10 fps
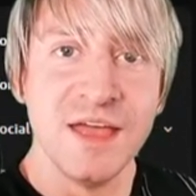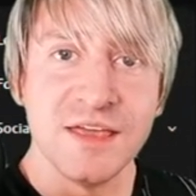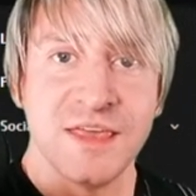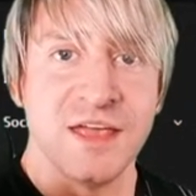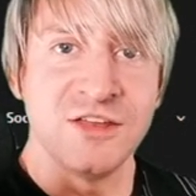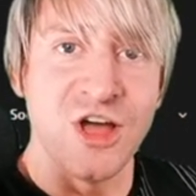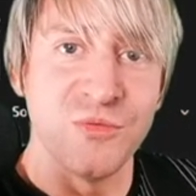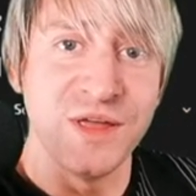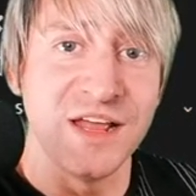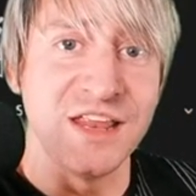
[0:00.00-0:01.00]
Can y'all
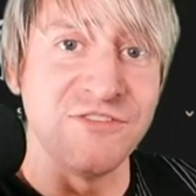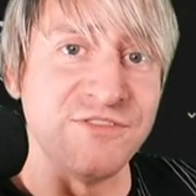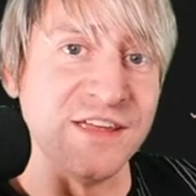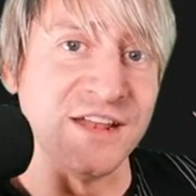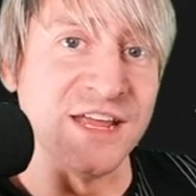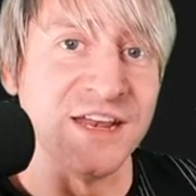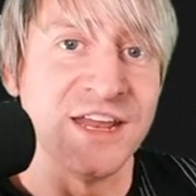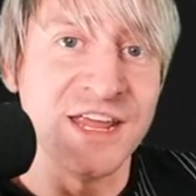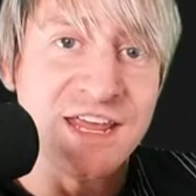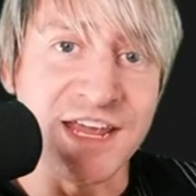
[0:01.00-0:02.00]
really feel it?
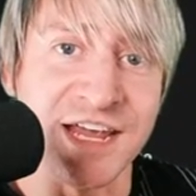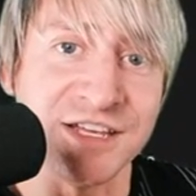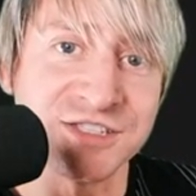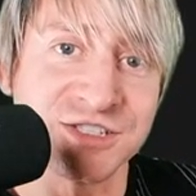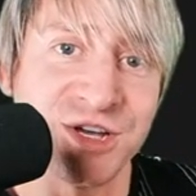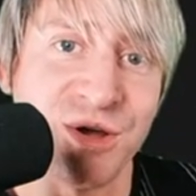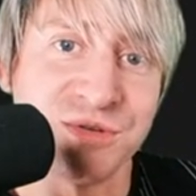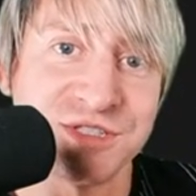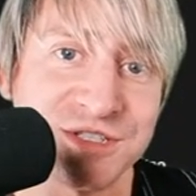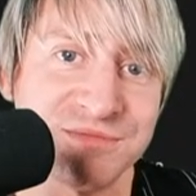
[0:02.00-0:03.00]
East
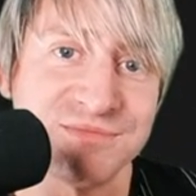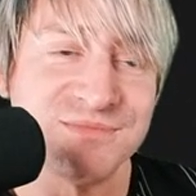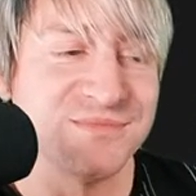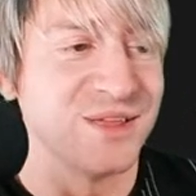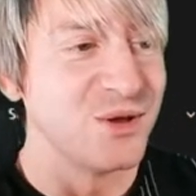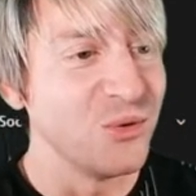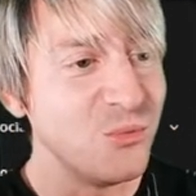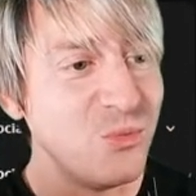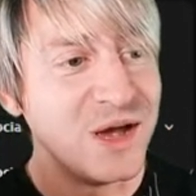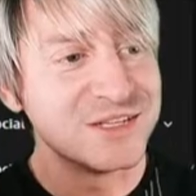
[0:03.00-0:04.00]
Coast,
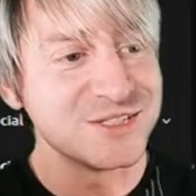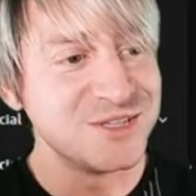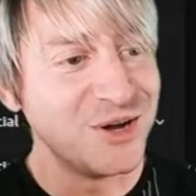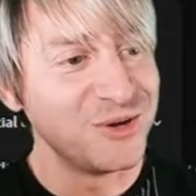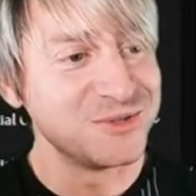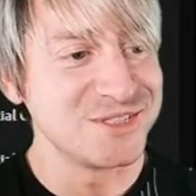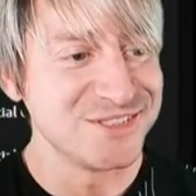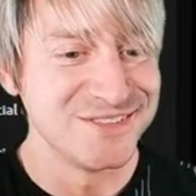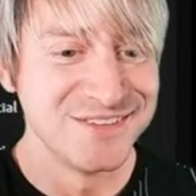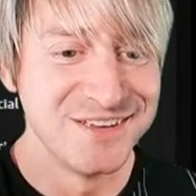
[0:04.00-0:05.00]
West Coast.
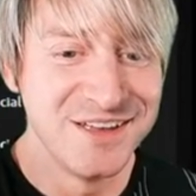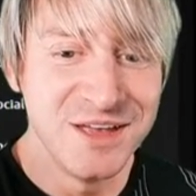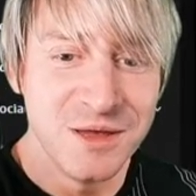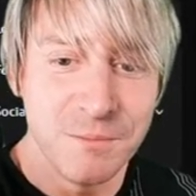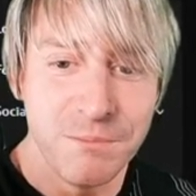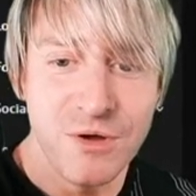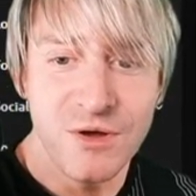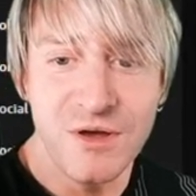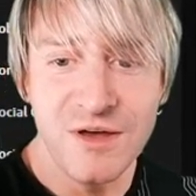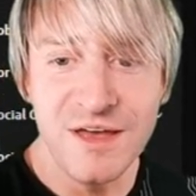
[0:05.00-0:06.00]

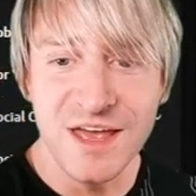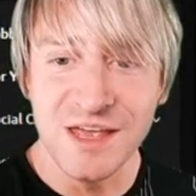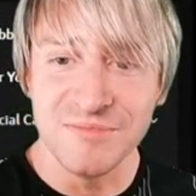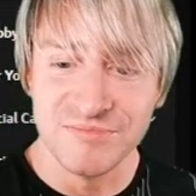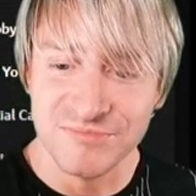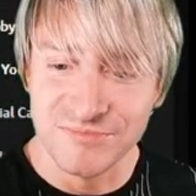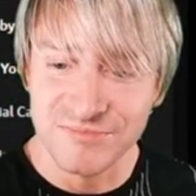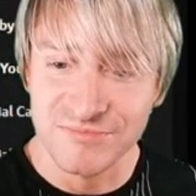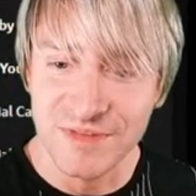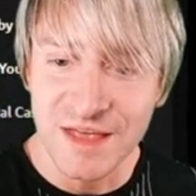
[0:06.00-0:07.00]
Boy,
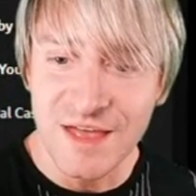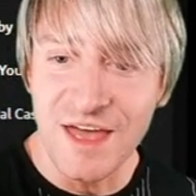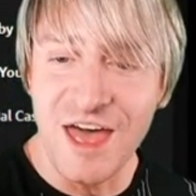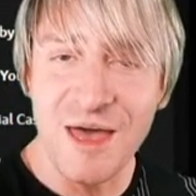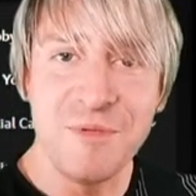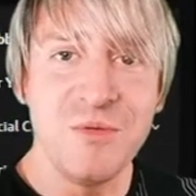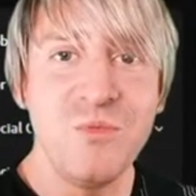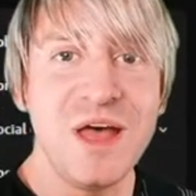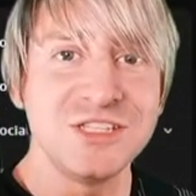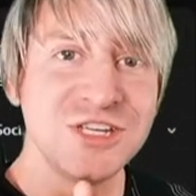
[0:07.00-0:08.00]
I've been
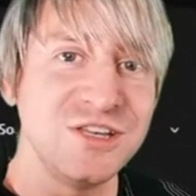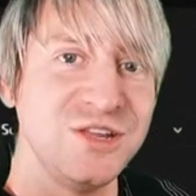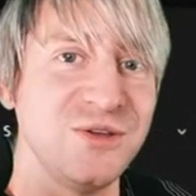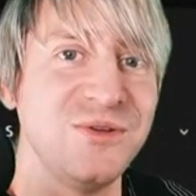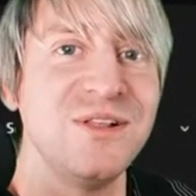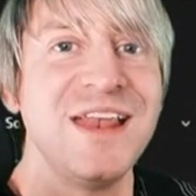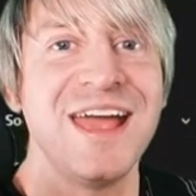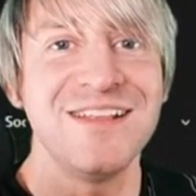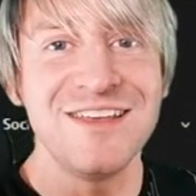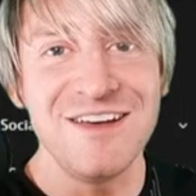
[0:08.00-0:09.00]
watching you
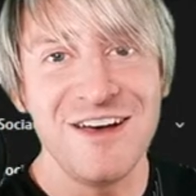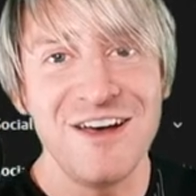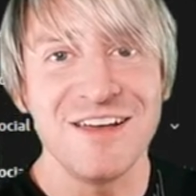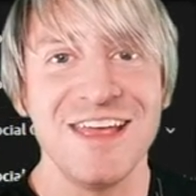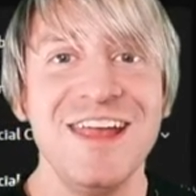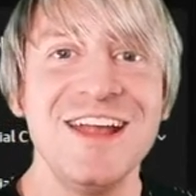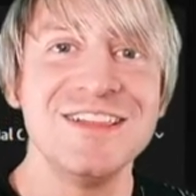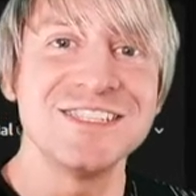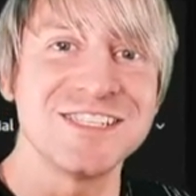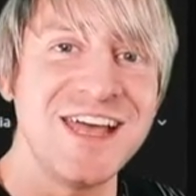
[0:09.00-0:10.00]
like the hawk in
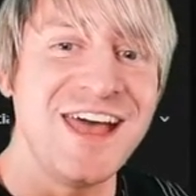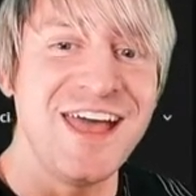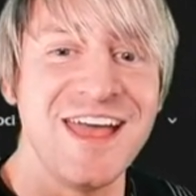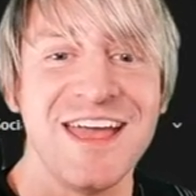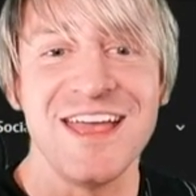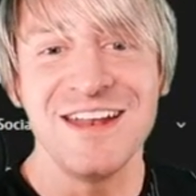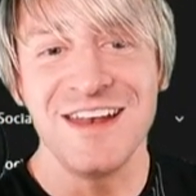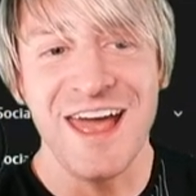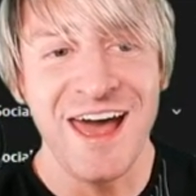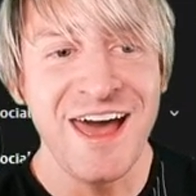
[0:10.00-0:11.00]
the sky,
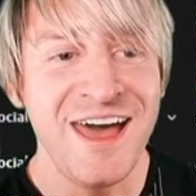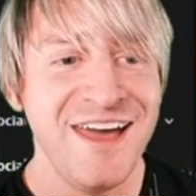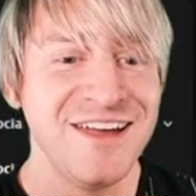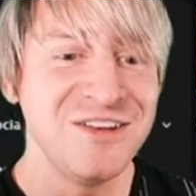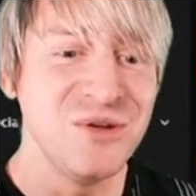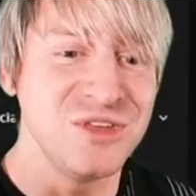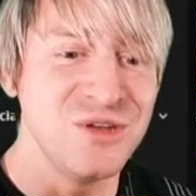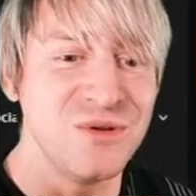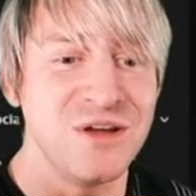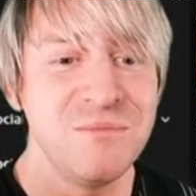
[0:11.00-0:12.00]
and I know
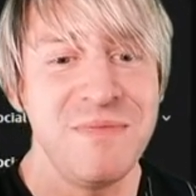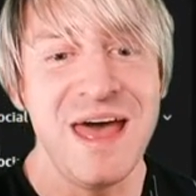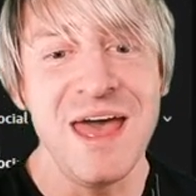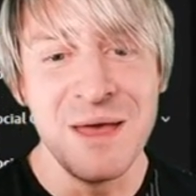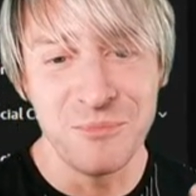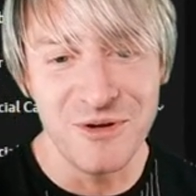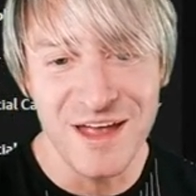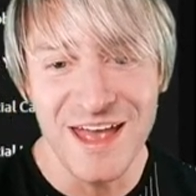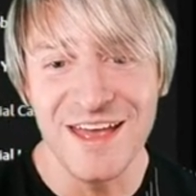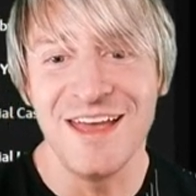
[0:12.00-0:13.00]
you are my
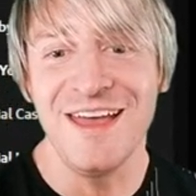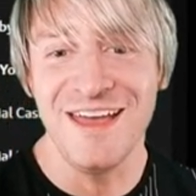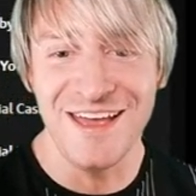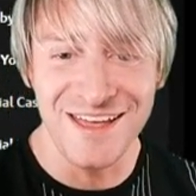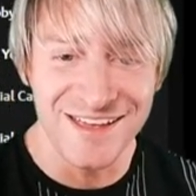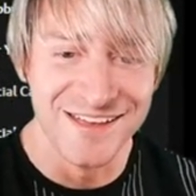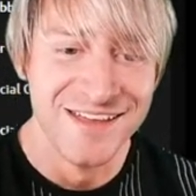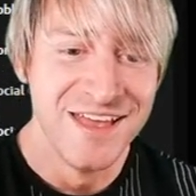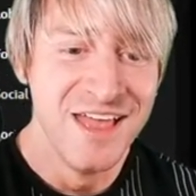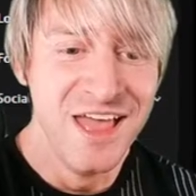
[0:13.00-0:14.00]
prey.
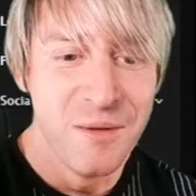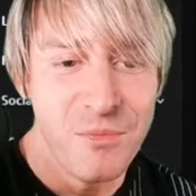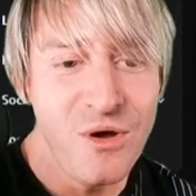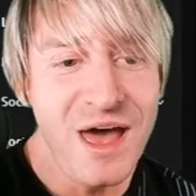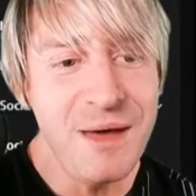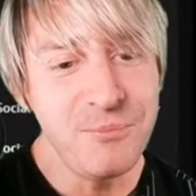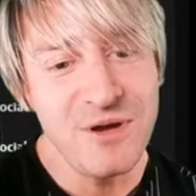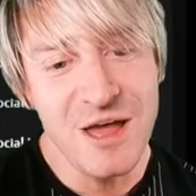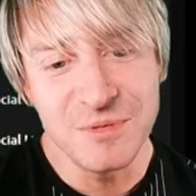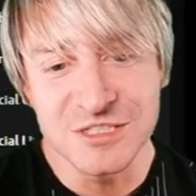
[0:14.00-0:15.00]
Boy, I
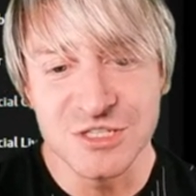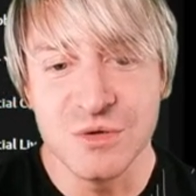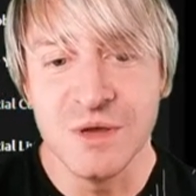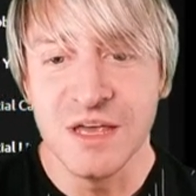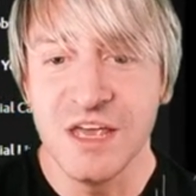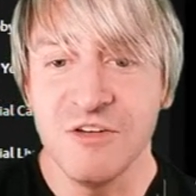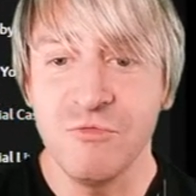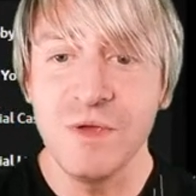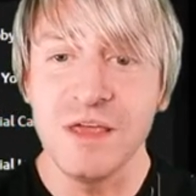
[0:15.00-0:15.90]
promise you, if we